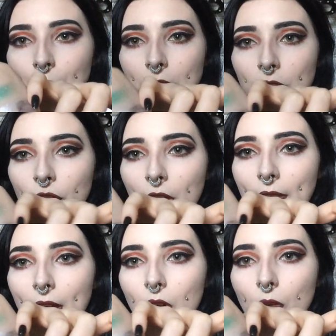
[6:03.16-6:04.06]
wanted to try
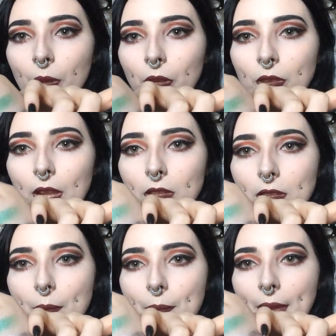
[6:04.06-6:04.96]
that. Oh that looks
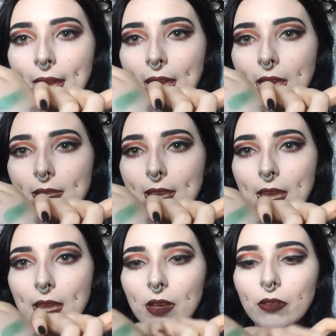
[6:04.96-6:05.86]
that's
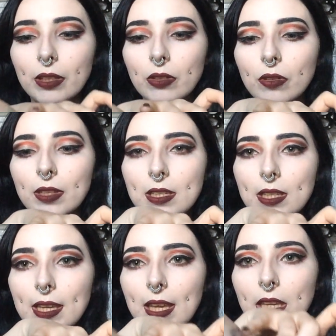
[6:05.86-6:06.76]
amazing. I'll ignore these
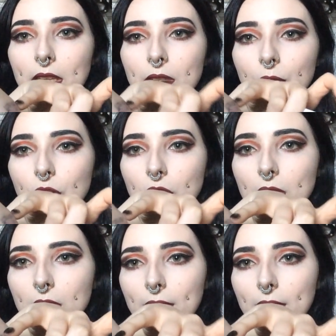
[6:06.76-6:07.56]
like hideous switches.